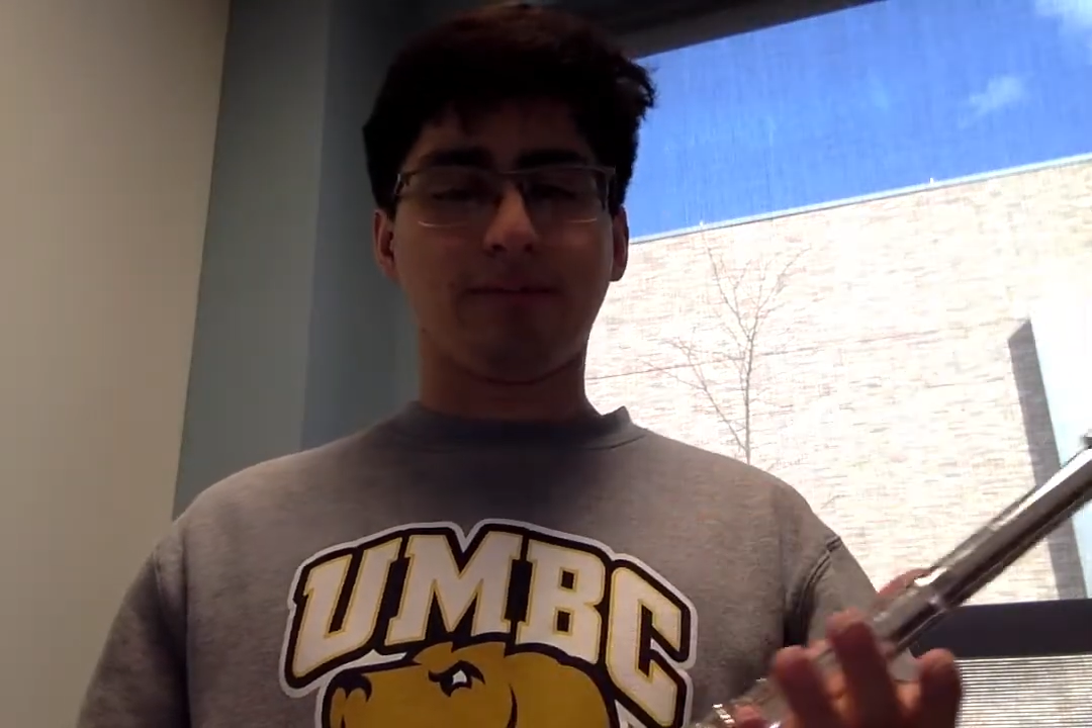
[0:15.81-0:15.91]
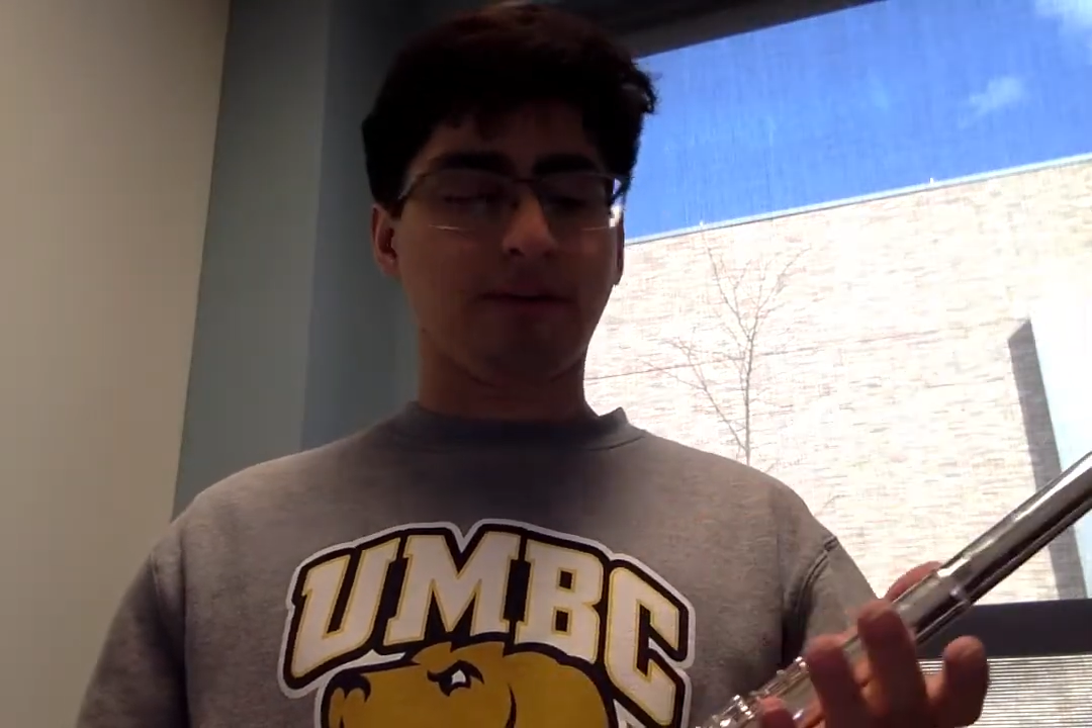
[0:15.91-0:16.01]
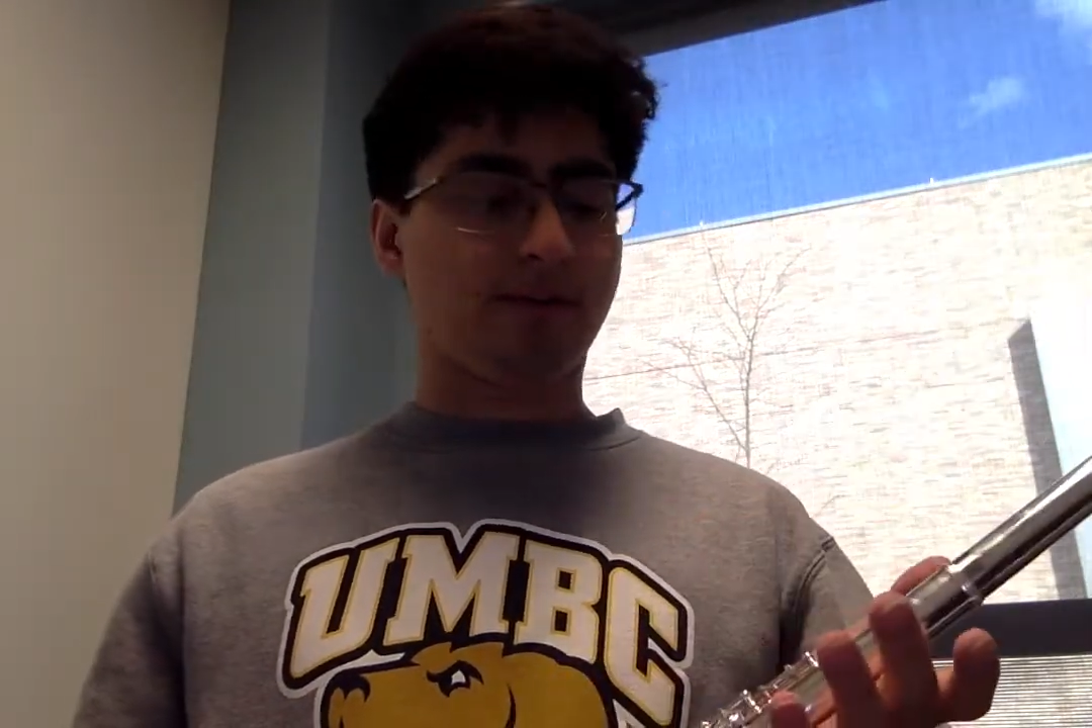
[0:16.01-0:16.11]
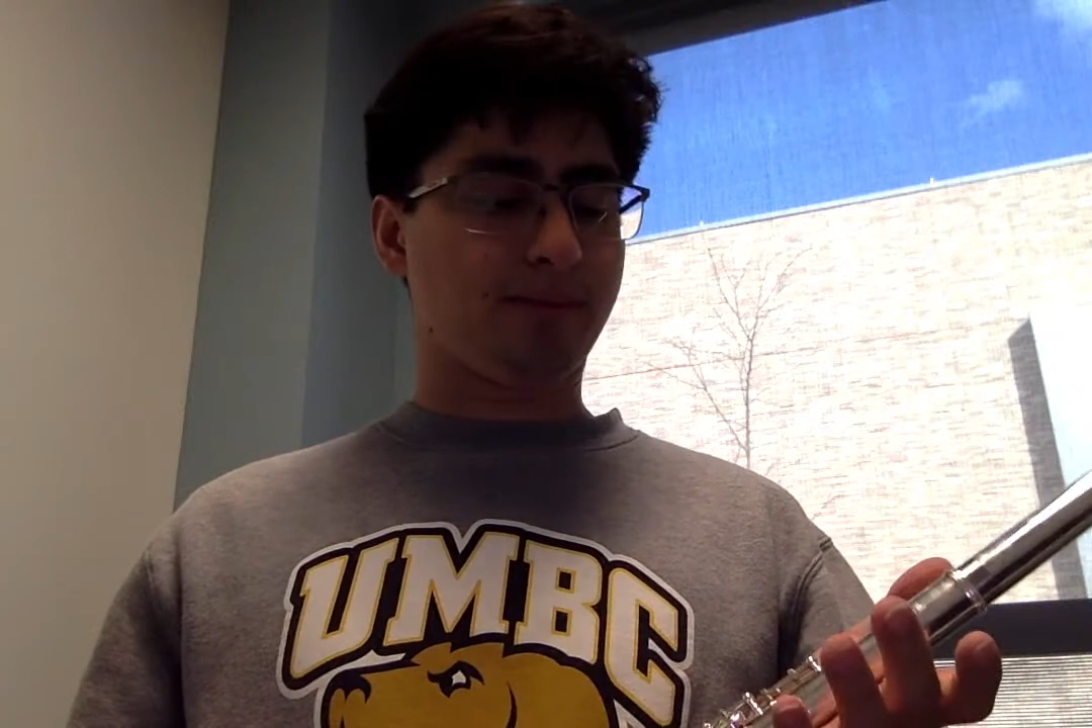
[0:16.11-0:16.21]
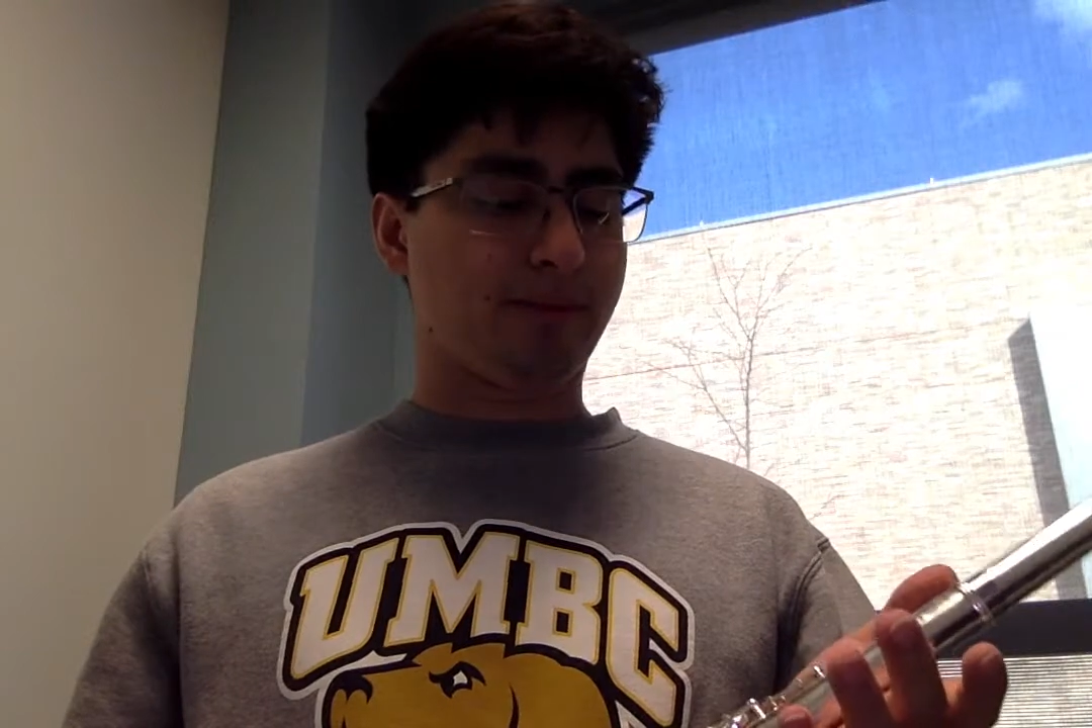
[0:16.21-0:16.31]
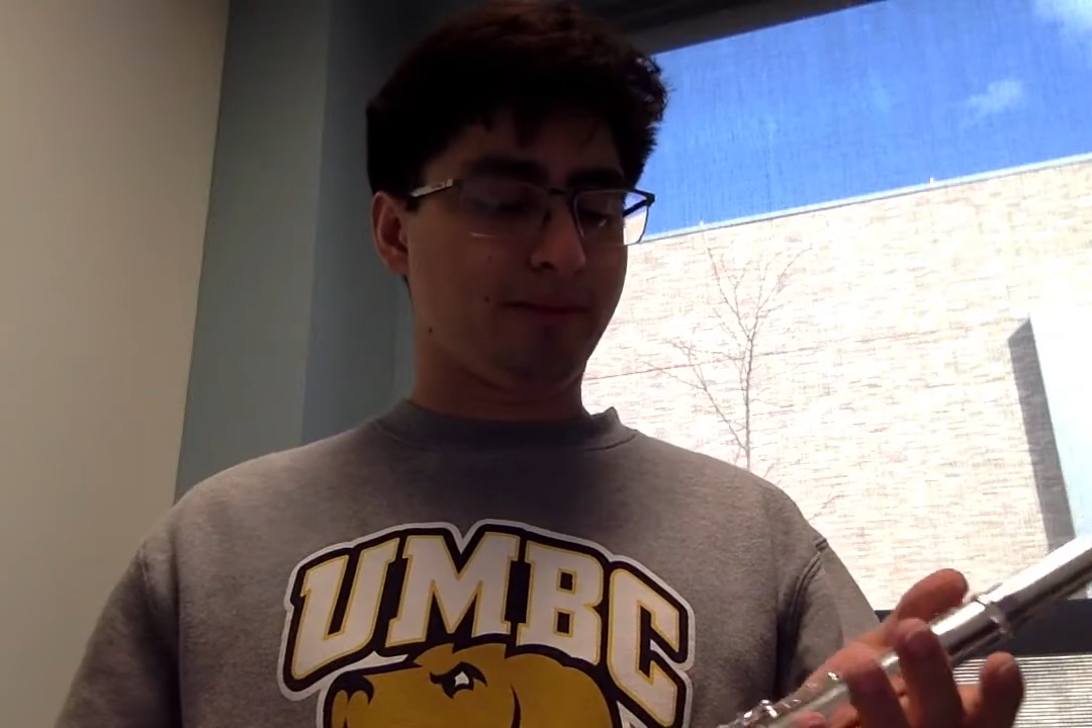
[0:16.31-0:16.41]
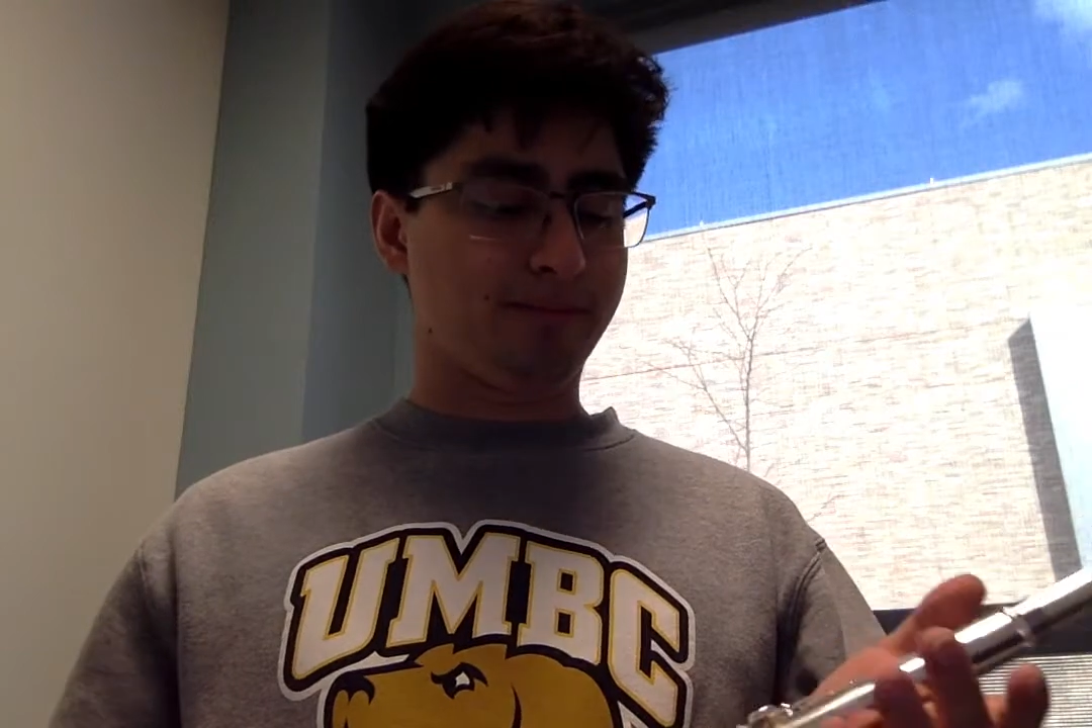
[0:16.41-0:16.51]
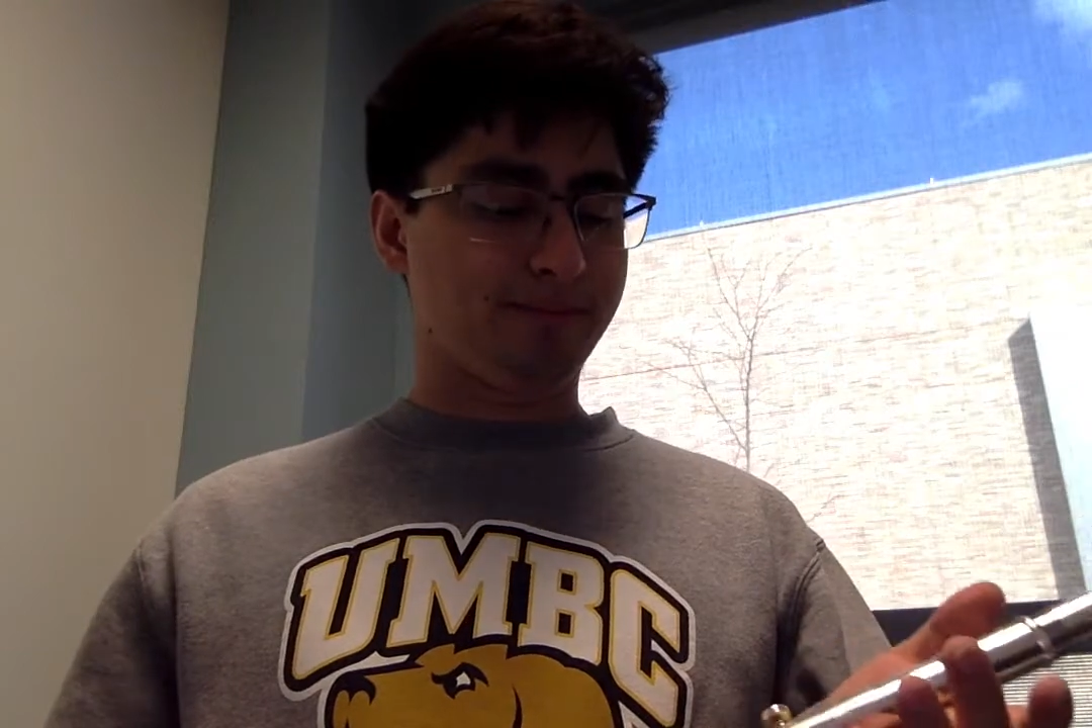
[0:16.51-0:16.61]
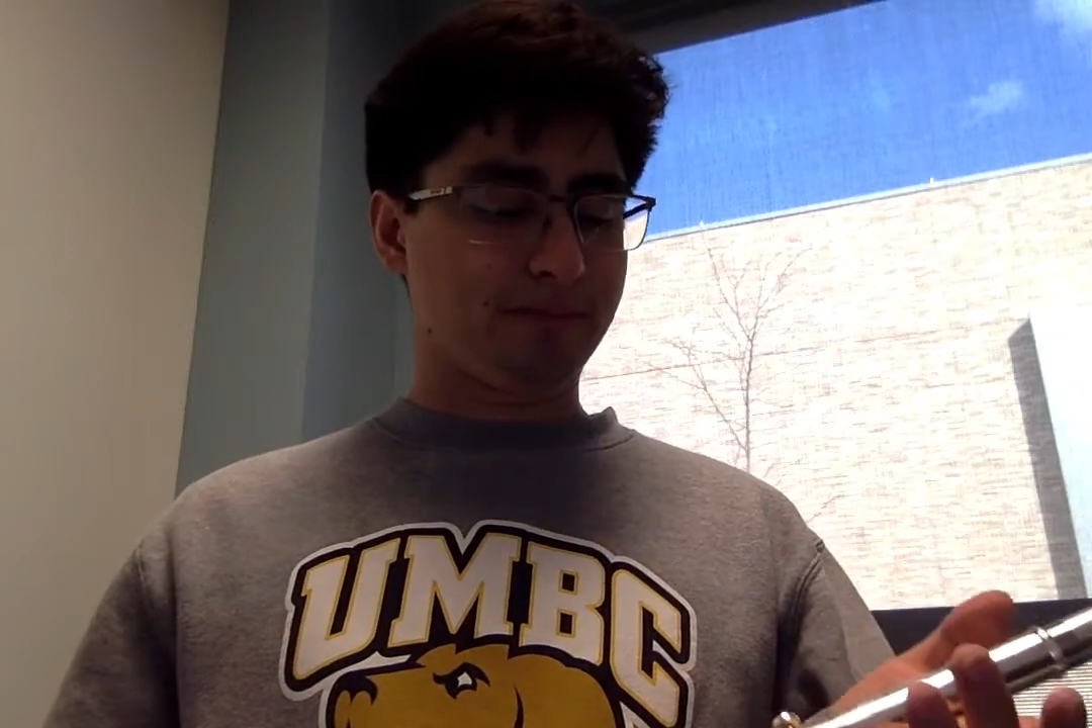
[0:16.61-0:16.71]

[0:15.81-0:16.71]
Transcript: plays well.